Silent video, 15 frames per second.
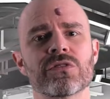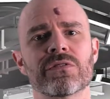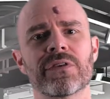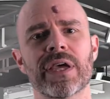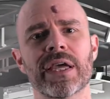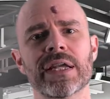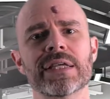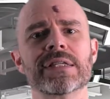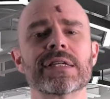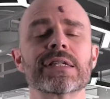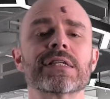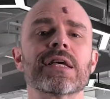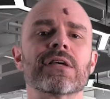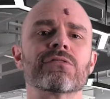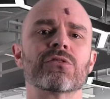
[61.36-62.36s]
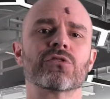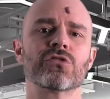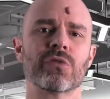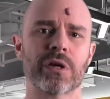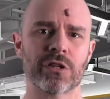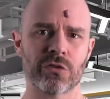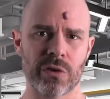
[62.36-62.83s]
of any successful
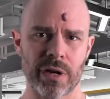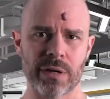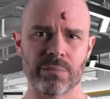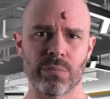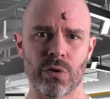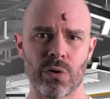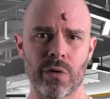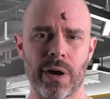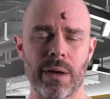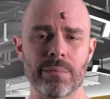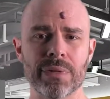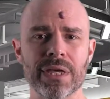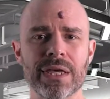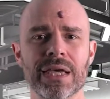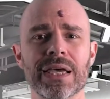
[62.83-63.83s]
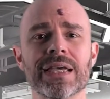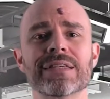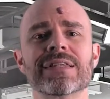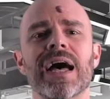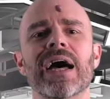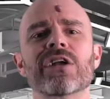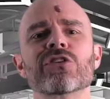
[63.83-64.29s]
strength training program
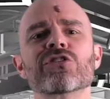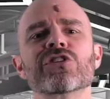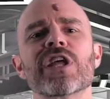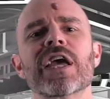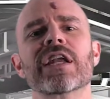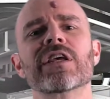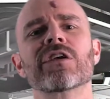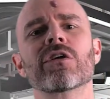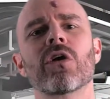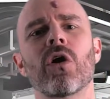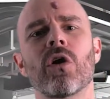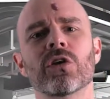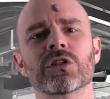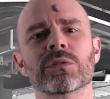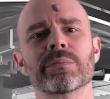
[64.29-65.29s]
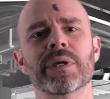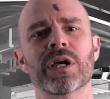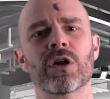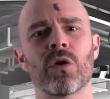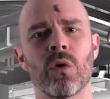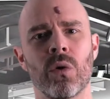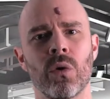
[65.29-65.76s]
is understanding your ultimate
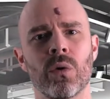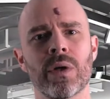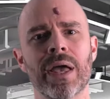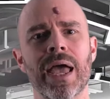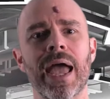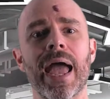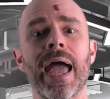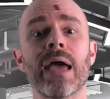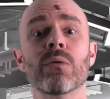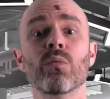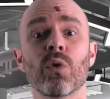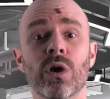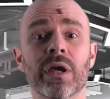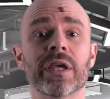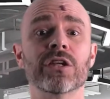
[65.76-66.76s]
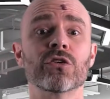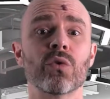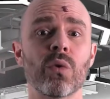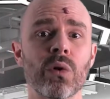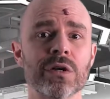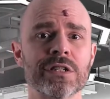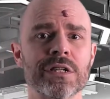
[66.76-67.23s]
goal and working
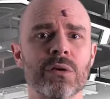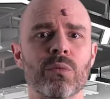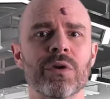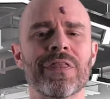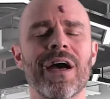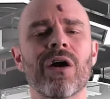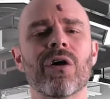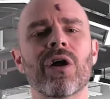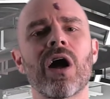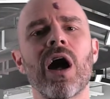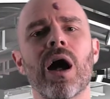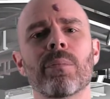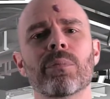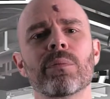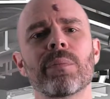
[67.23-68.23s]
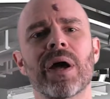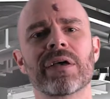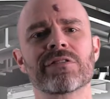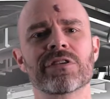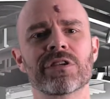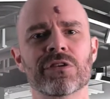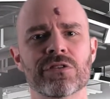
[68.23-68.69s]
towards it without
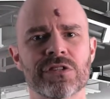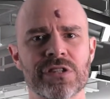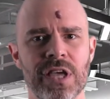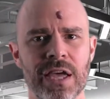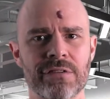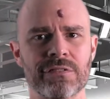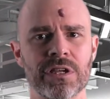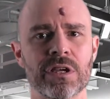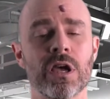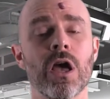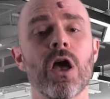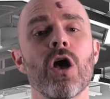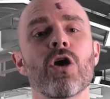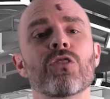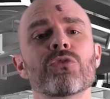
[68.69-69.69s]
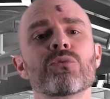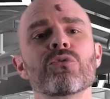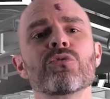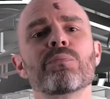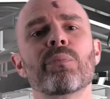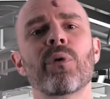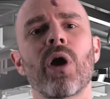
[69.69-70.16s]
compromising your safety
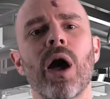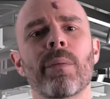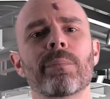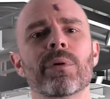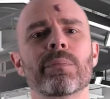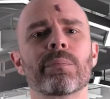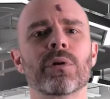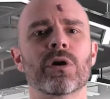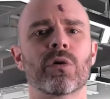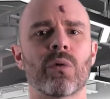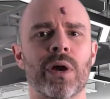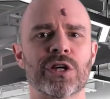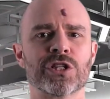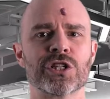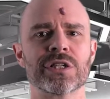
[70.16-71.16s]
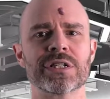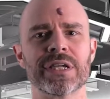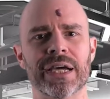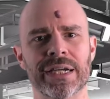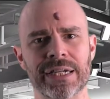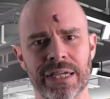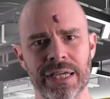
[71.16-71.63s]
through proper progression
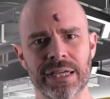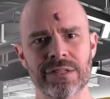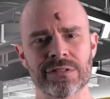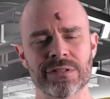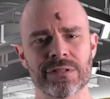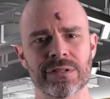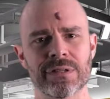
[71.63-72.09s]
techniques.